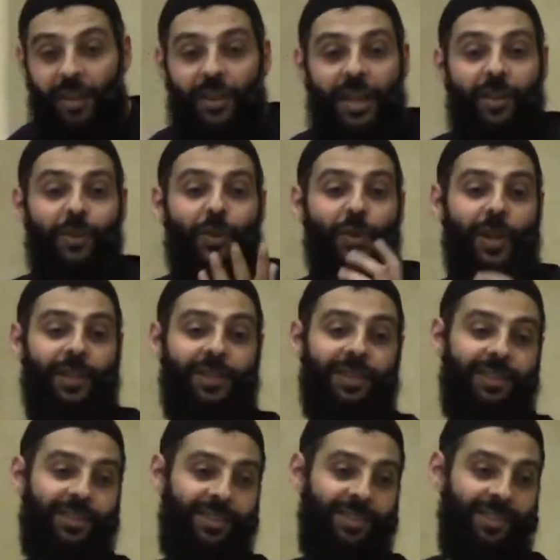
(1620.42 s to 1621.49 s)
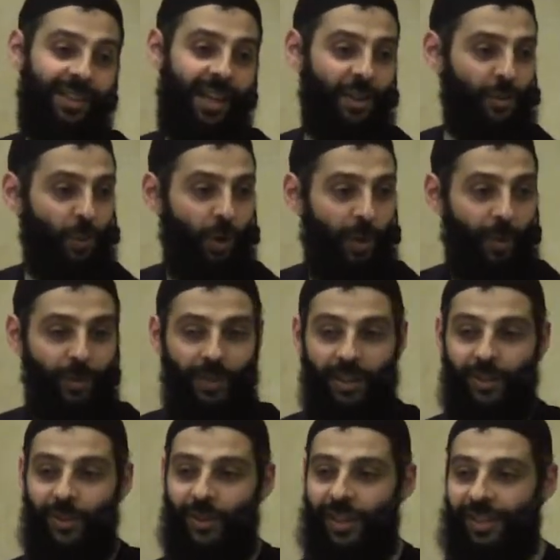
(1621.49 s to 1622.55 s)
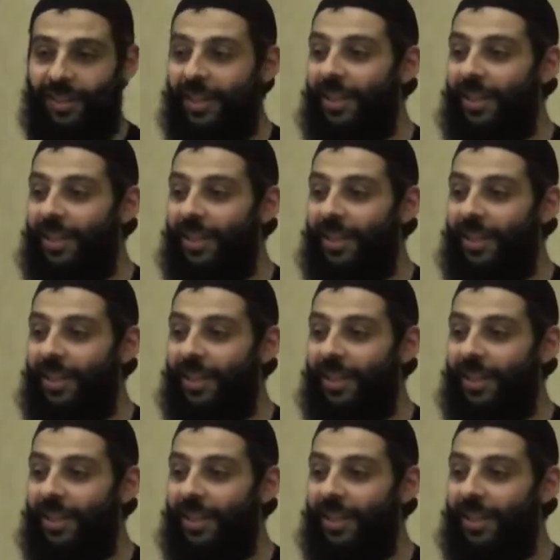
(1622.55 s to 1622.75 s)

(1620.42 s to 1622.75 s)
the internet. I spoke about the internet.